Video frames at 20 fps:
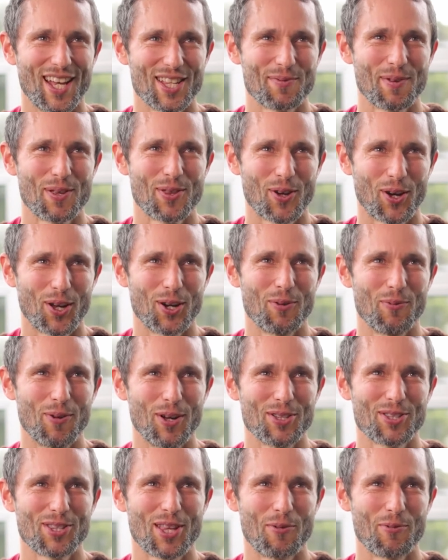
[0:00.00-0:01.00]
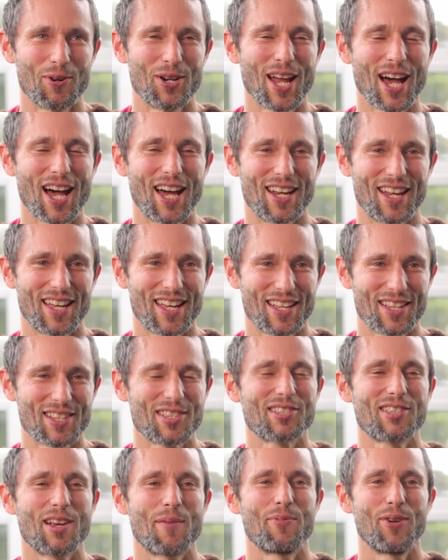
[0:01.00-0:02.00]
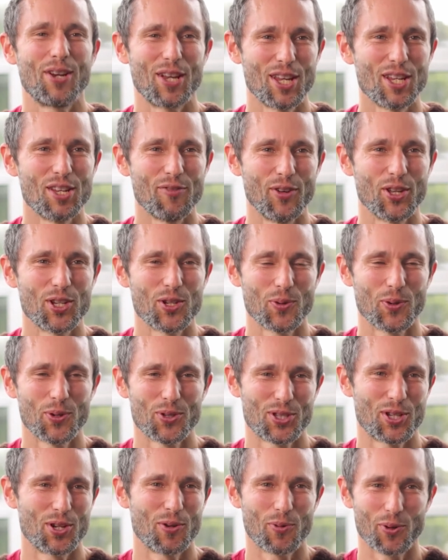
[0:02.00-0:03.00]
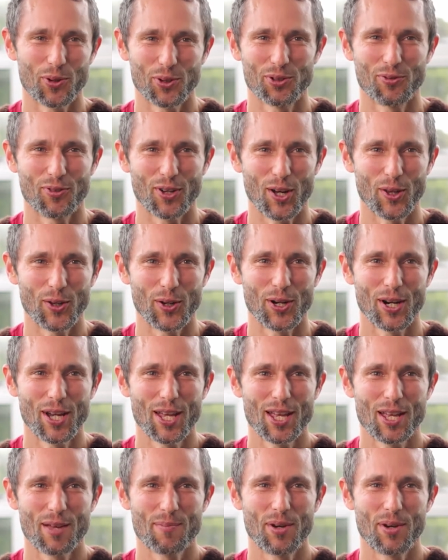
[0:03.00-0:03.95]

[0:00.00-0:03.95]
as we thought it was, that we're not separate individuals in a world of other,